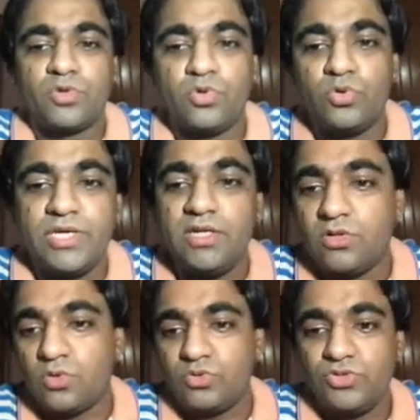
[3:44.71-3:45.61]
who he
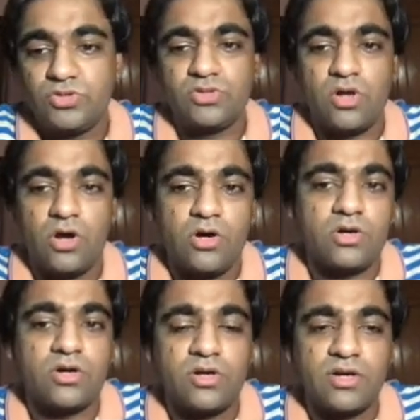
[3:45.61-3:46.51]
knows,
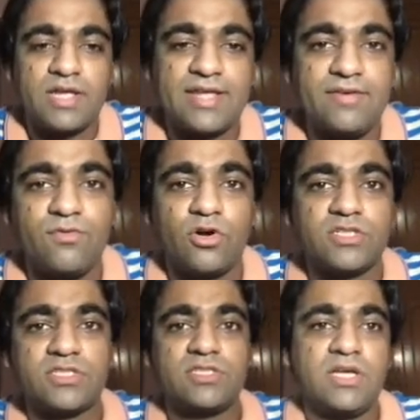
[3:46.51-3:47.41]
or he
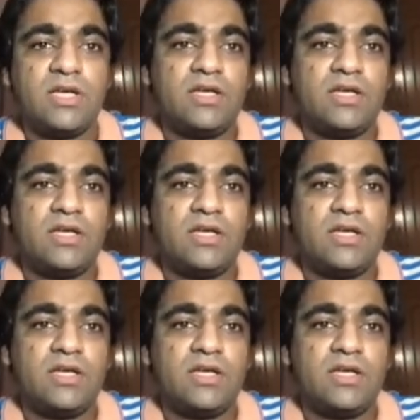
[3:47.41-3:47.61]
wants